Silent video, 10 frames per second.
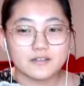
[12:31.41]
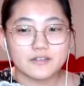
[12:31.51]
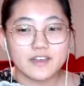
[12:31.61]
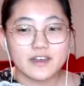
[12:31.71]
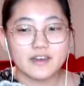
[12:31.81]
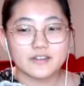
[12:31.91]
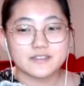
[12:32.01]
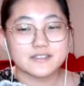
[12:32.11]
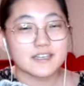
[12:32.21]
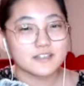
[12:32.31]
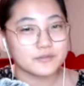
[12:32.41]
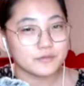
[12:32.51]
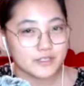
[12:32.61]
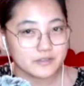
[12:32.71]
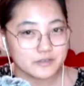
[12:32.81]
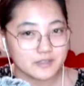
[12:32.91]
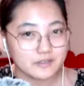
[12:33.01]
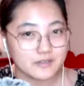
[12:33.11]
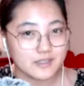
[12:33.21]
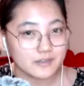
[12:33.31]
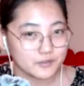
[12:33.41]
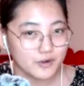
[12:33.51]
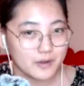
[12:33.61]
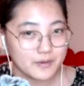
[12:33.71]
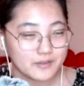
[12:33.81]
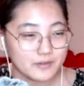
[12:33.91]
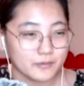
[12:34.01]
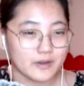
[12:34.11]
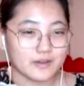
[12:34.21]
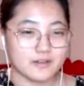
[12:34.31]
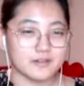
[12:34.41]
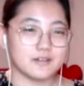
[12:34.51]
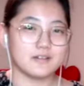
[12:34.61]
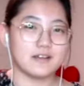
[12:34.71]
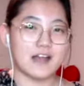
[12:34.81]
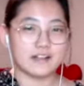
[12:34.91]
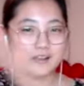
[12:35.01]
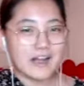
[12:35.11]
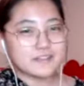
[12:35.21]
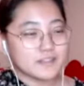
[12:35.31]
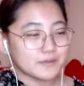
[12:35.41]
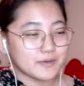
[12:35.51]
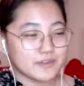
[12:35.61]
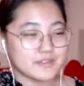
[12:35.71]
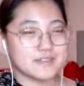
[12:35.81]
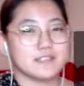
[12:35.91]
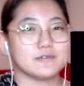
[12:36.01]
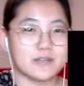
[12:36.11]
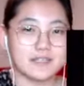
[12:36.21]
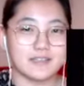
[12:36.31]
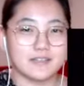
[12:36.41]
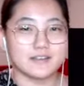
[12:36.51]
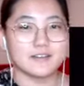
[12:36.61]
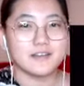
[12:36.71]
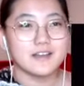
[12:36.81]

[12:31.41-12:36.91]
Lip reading: that second reunion in the drama where I'll just put the scene right here.